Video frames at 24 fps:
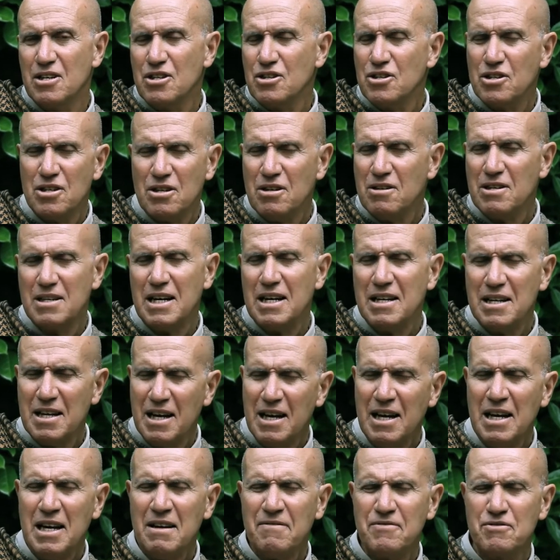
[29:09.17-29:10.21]
You know,
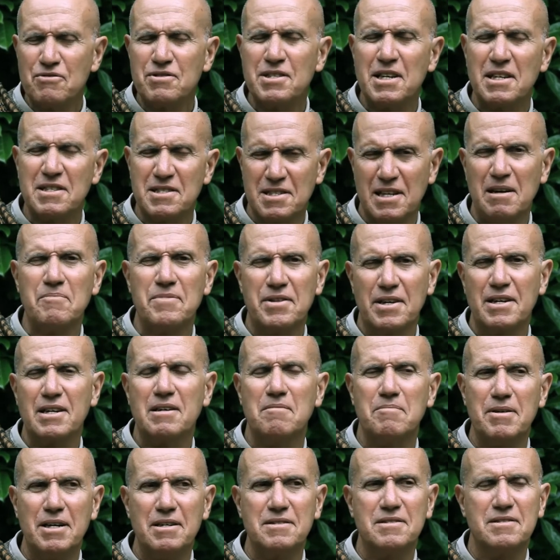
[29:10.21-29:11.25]
I, I have to say something
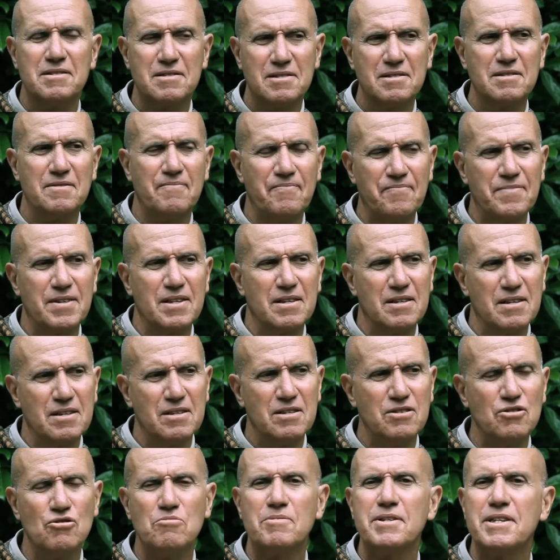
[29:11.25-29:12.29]
about
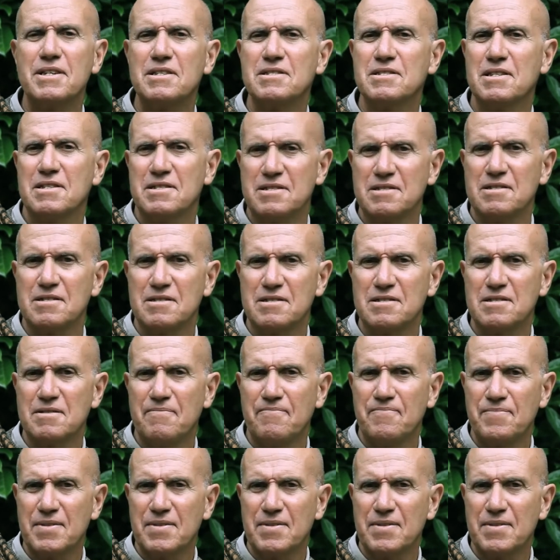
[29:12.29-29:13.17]
human existence